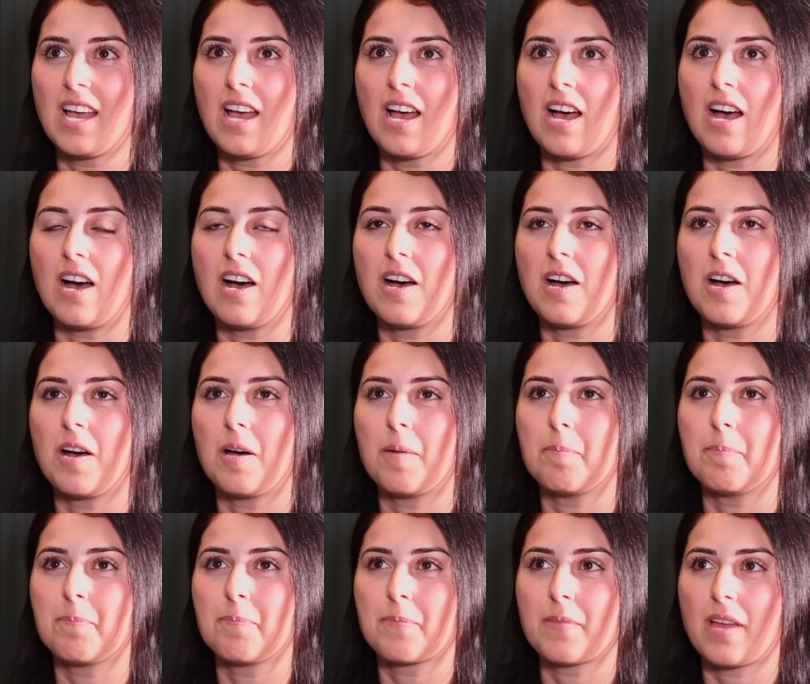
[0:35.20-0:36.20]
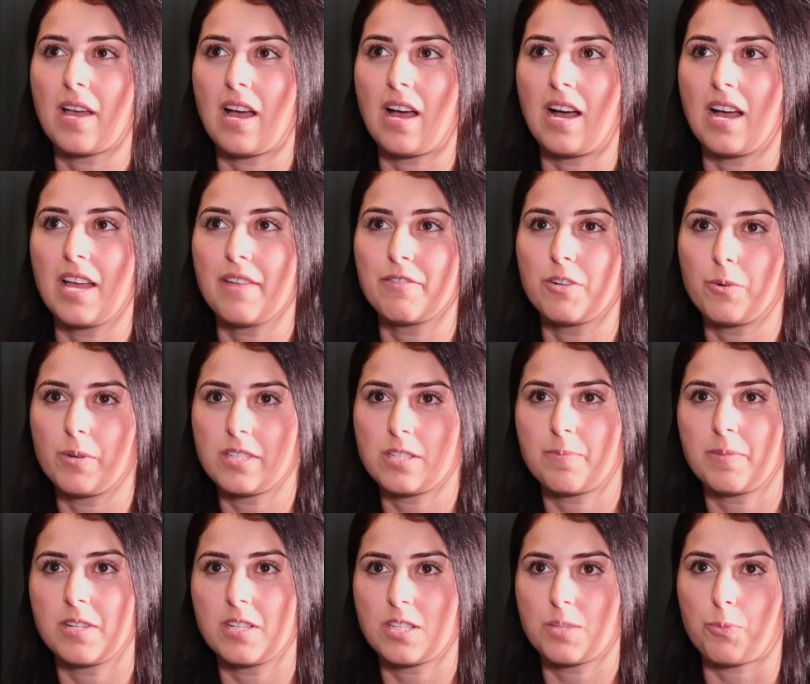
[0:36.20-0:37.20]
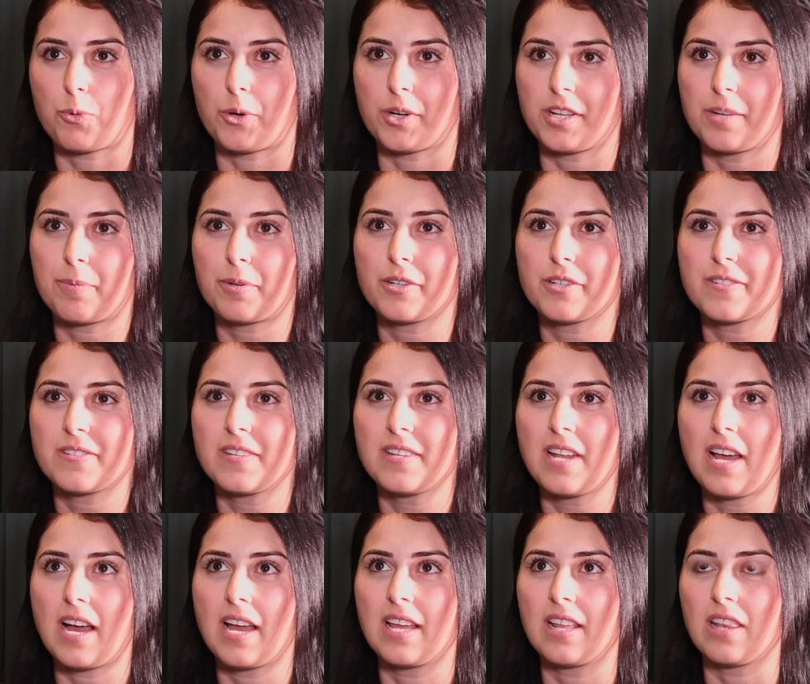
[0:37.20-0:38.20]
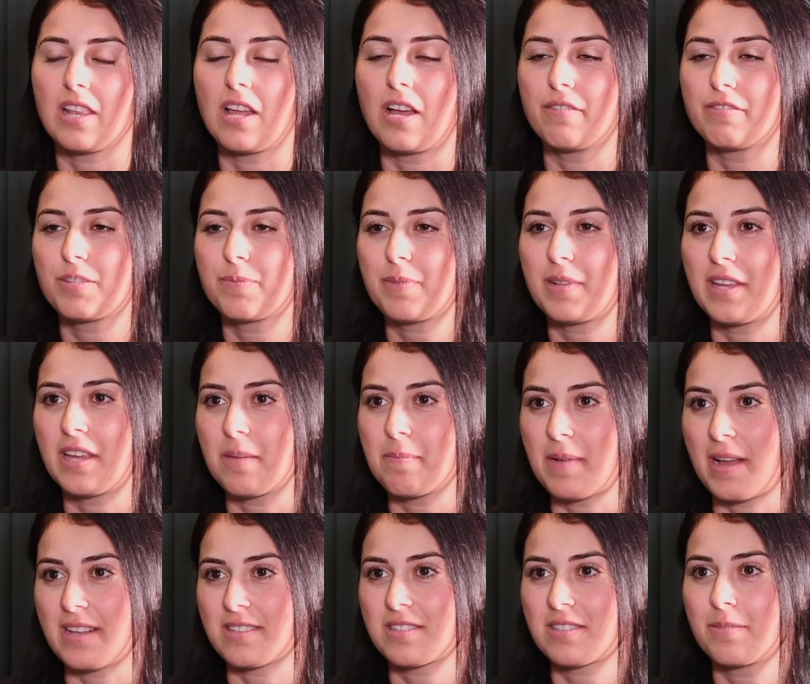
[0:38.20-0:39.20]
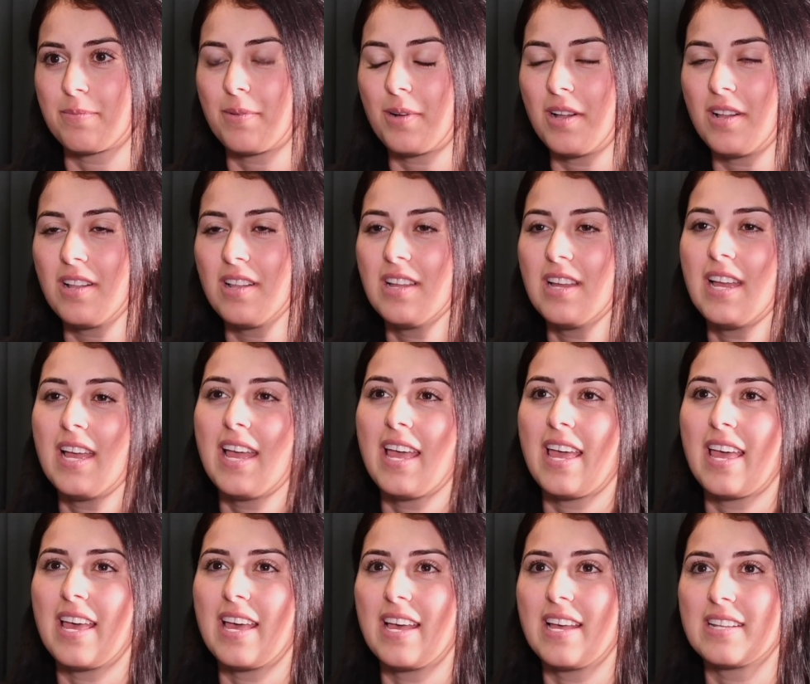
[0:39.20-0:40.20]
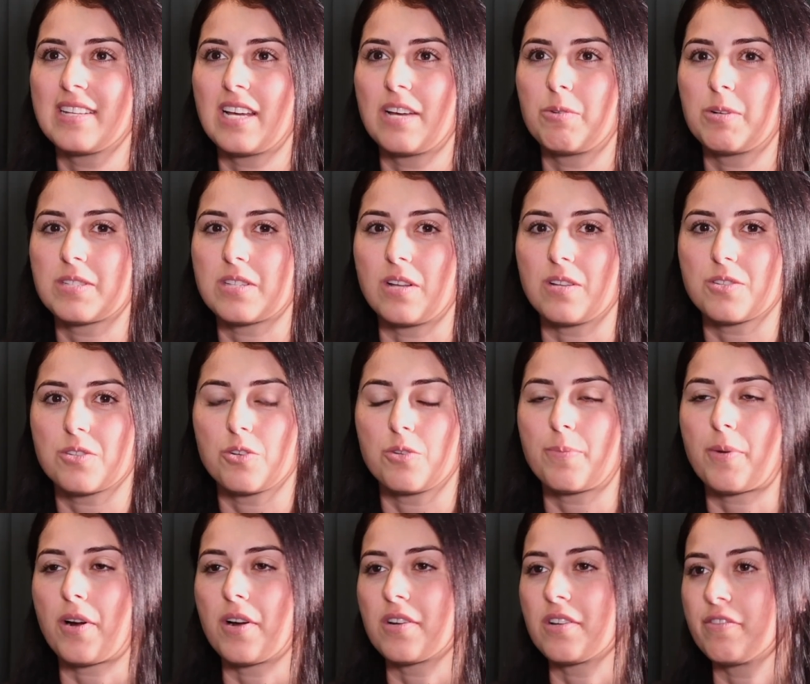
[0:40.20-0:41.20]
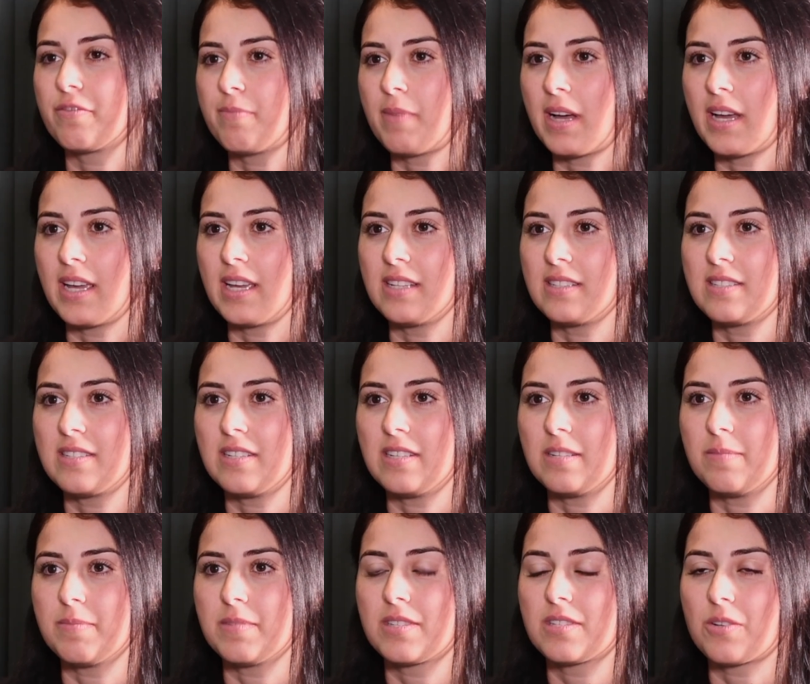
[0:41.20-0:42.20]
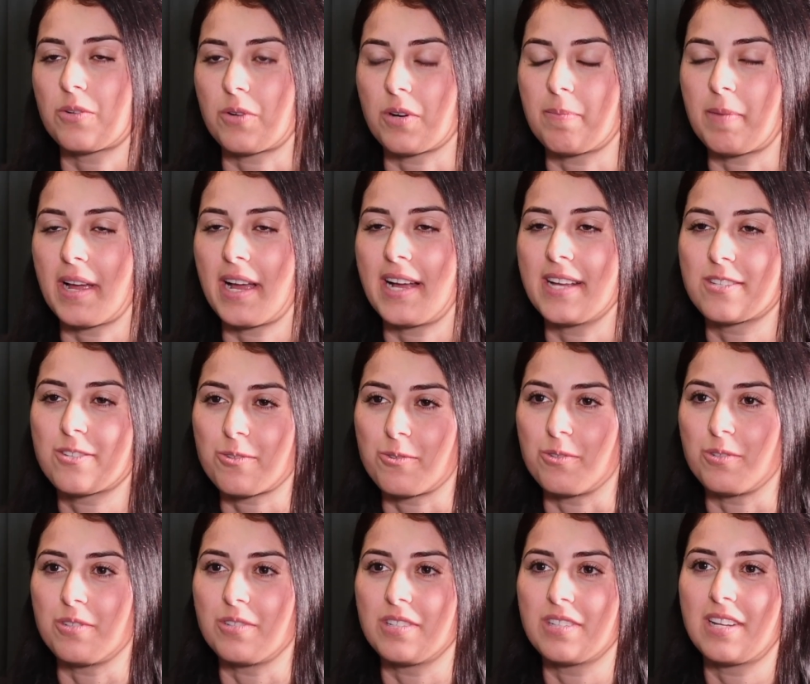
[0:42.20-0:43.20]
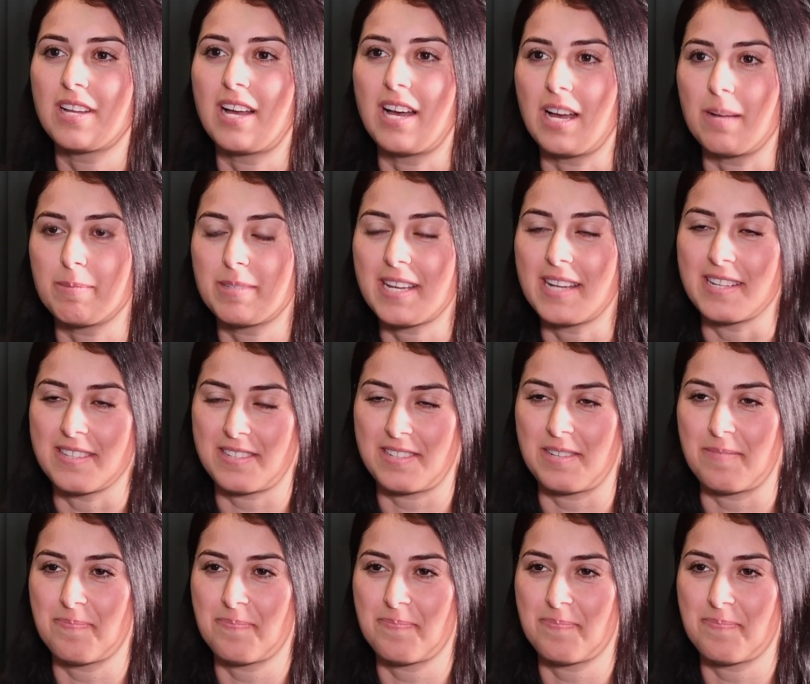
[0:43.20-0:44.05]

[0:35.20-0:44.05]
I've always been a sporty person. I loved playing basketball, and I was also a part of my teams or my high school tennis team.